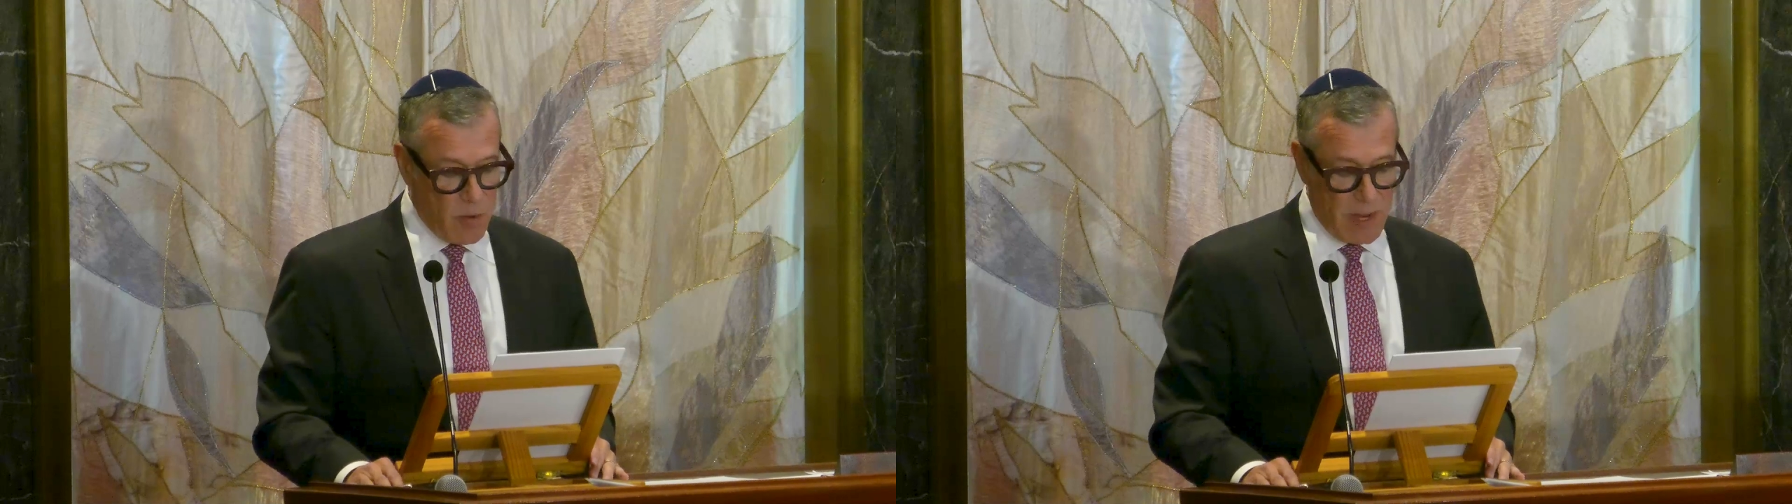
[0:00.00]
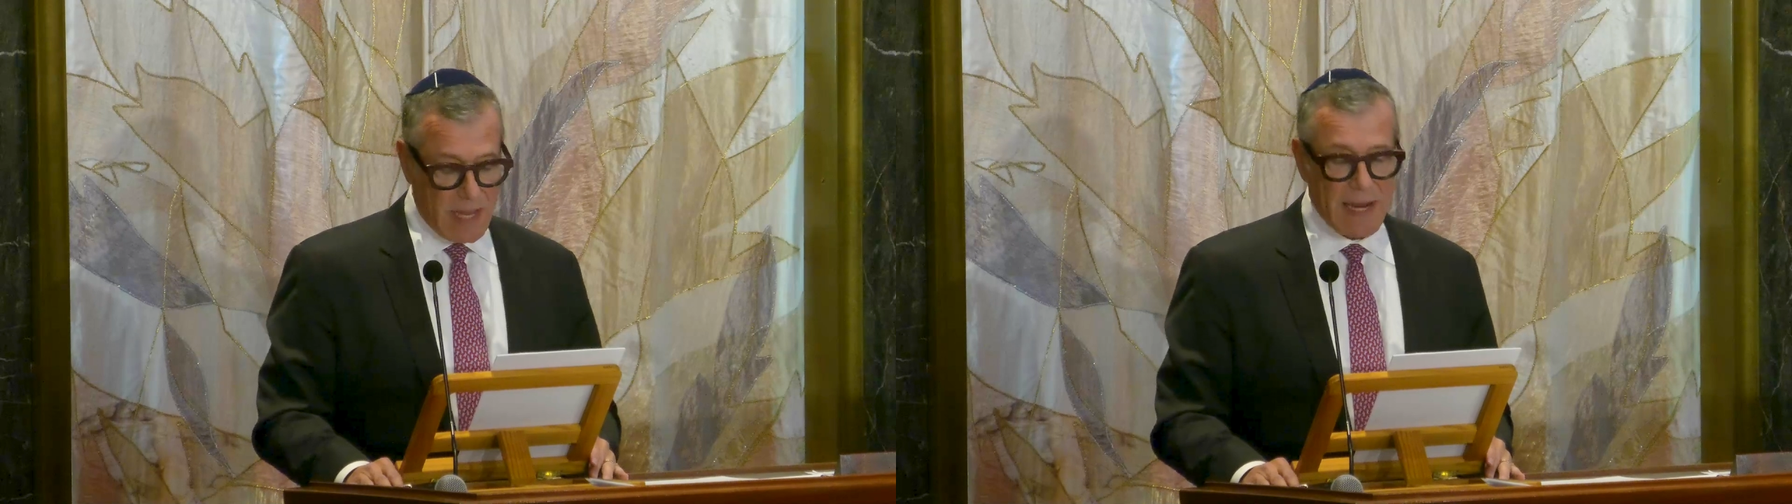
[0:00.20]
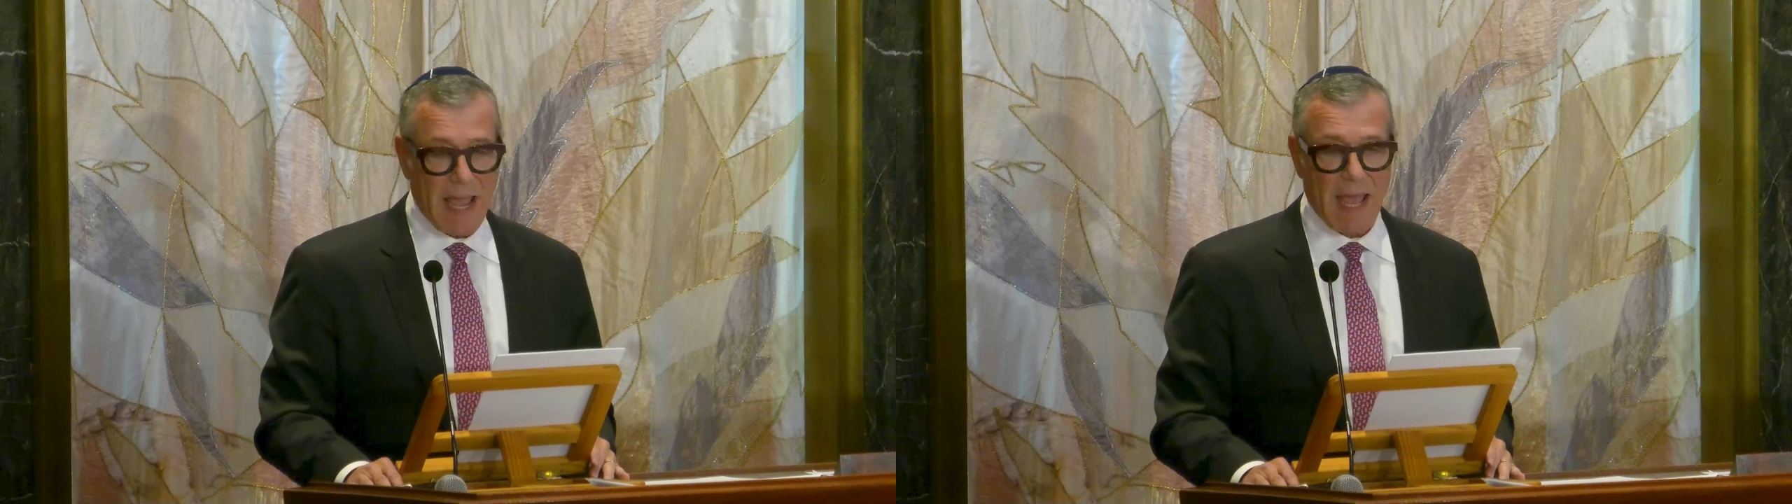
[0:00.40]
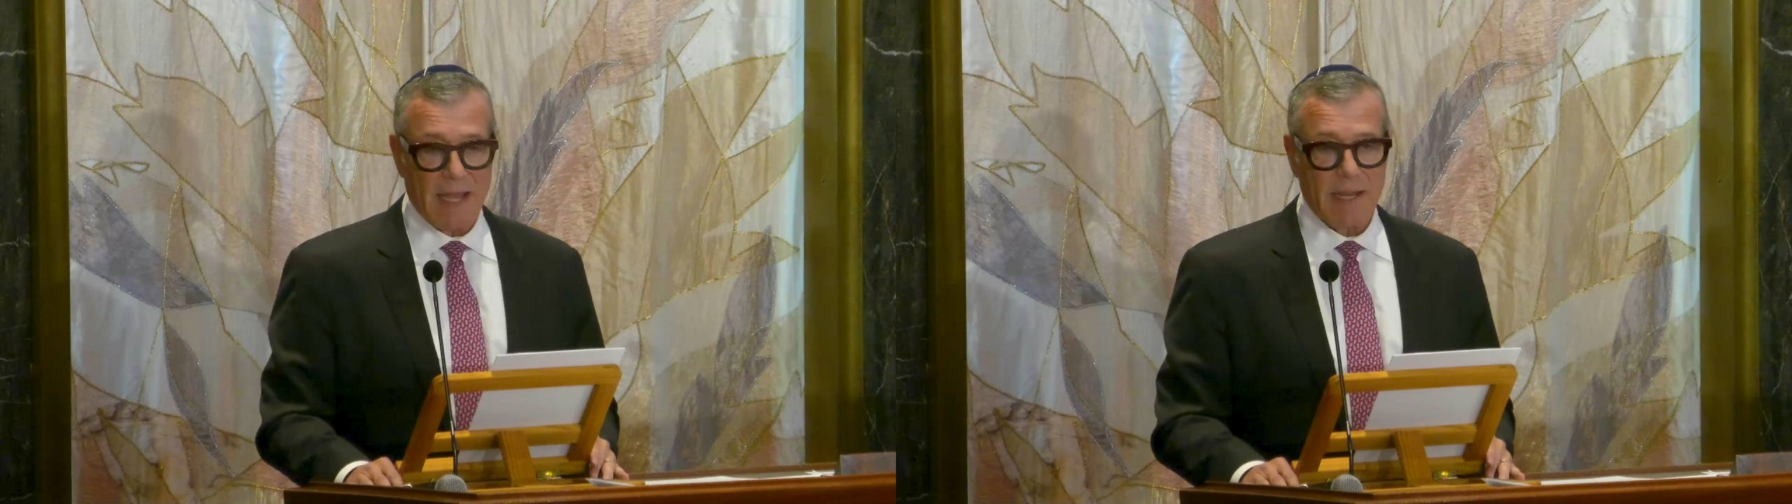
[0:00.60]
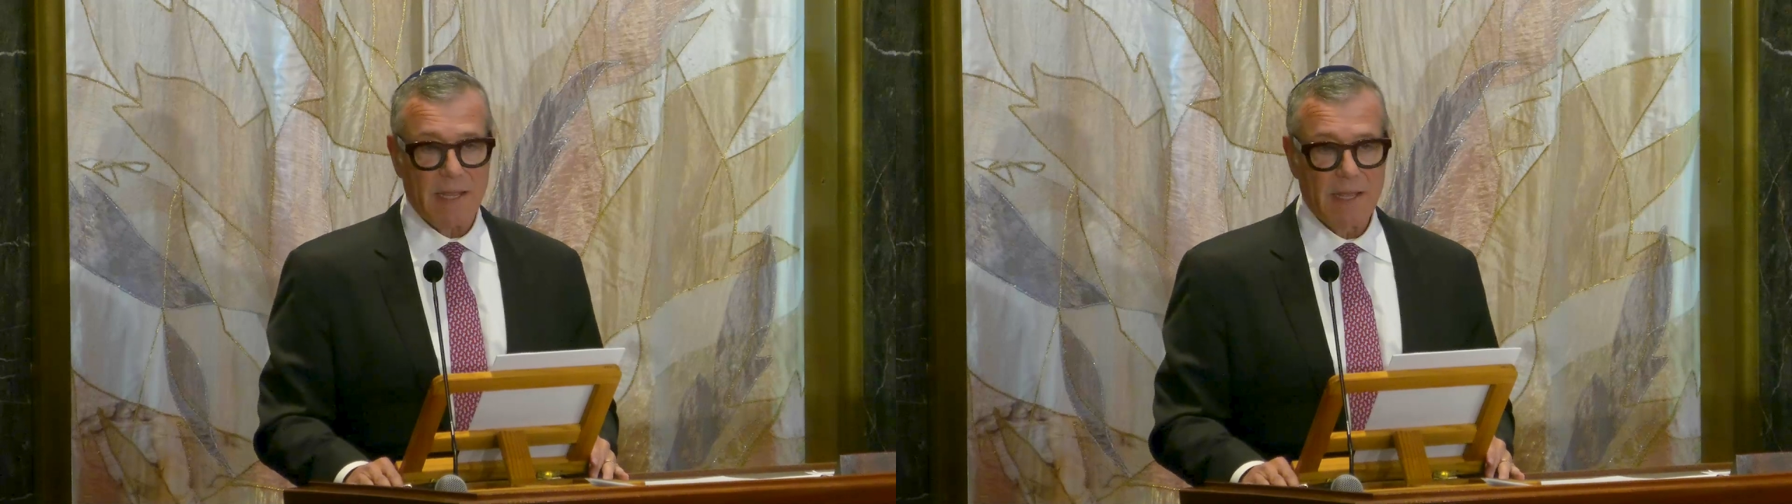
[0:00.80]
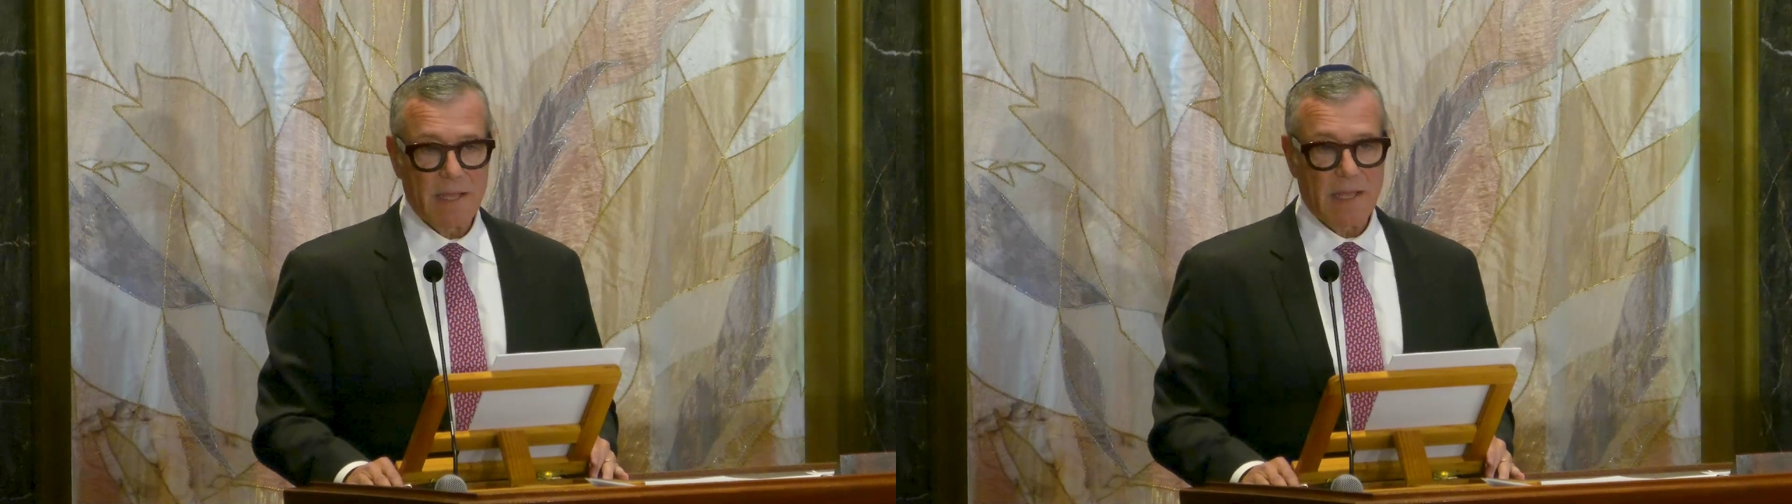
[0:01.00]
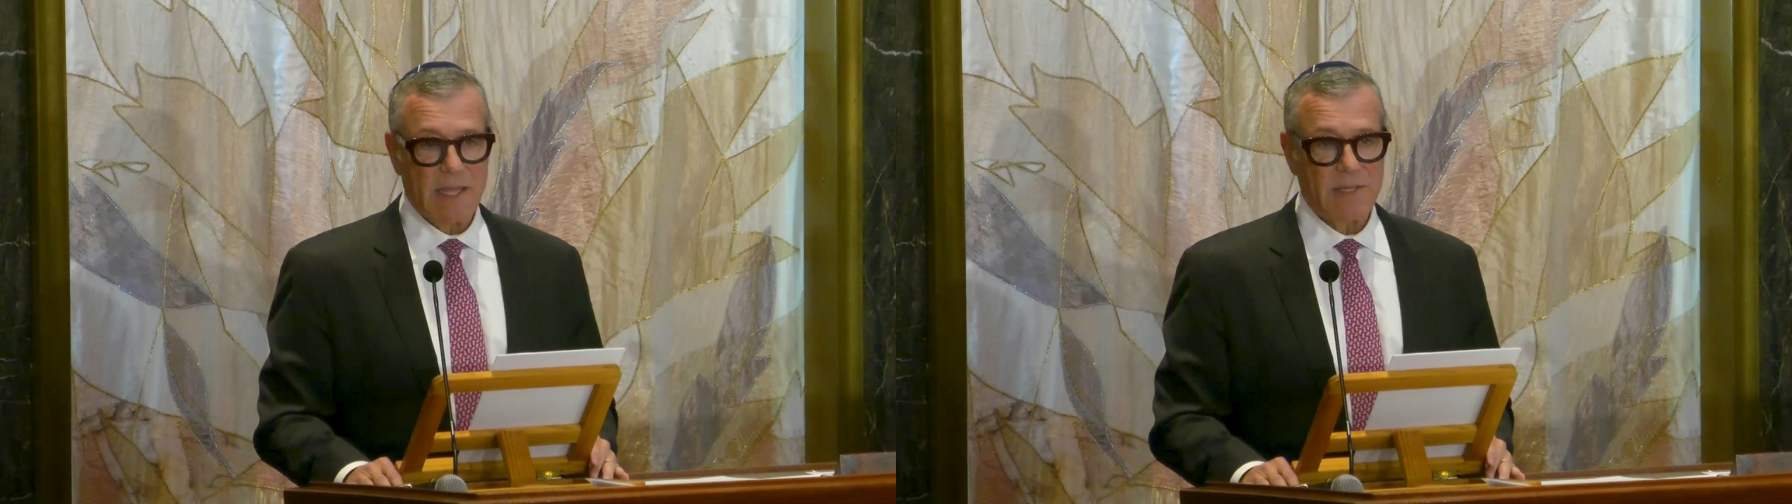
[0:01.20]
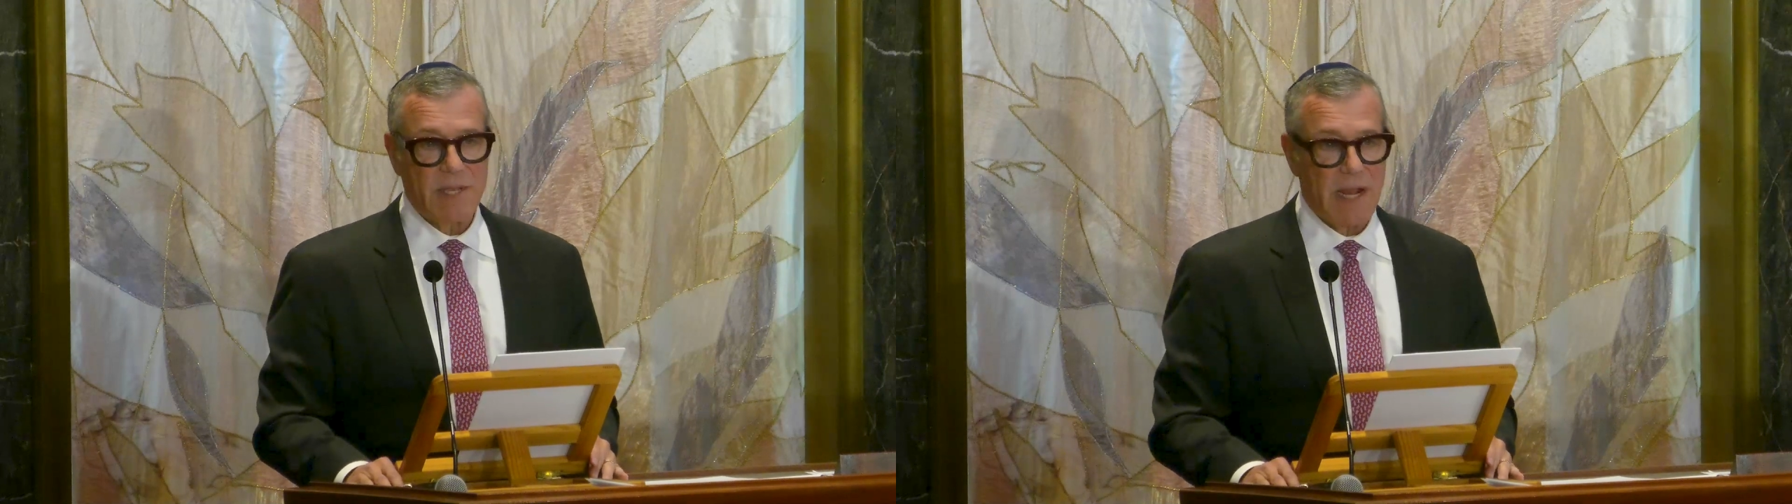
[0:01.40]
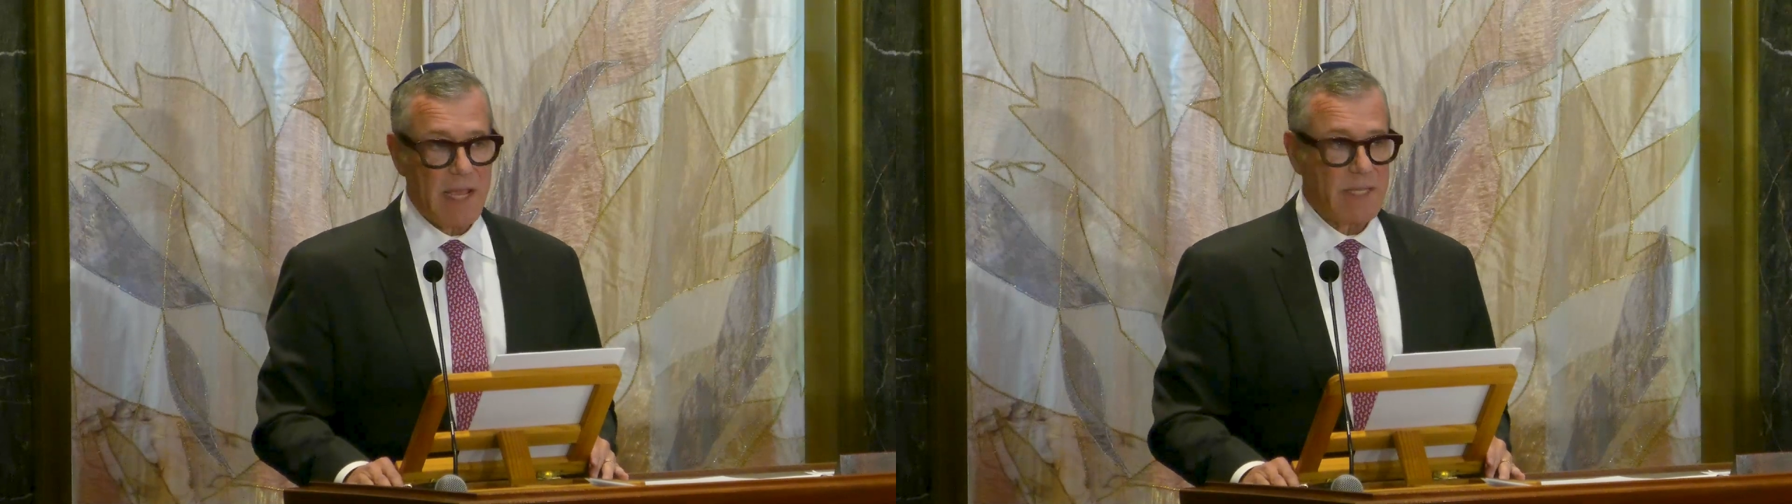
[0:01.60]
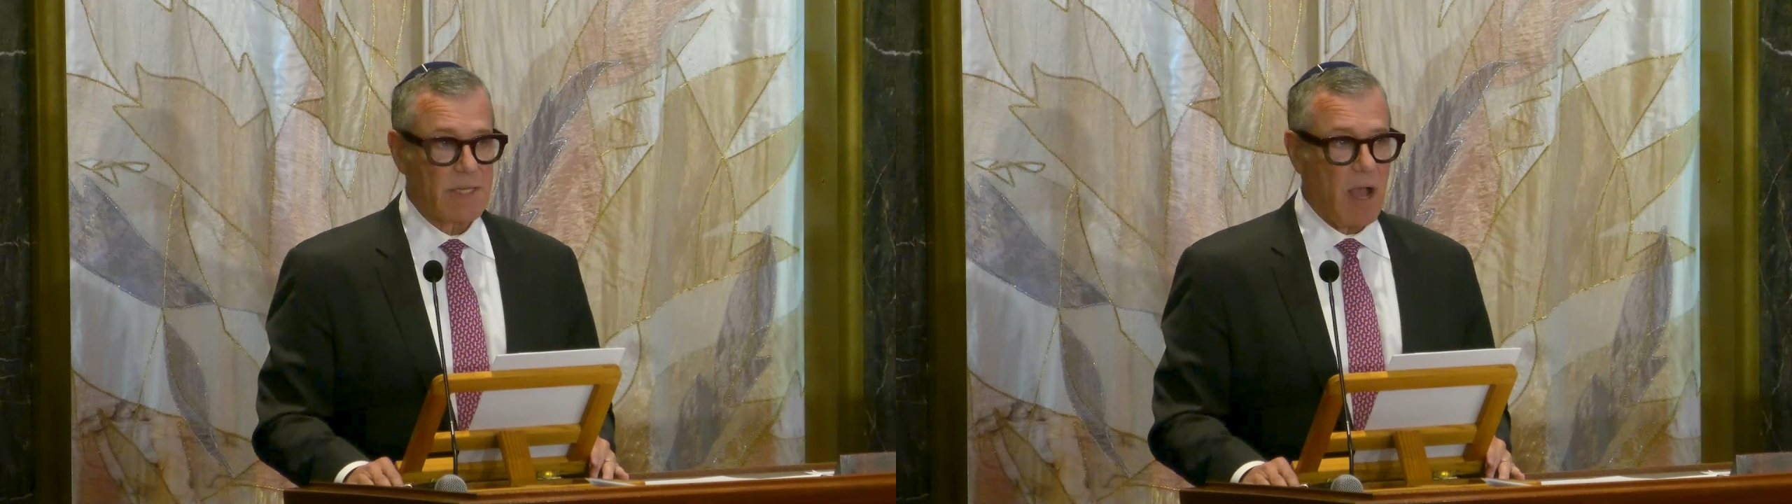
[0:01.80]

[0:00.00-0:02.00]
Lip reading: we can add in today's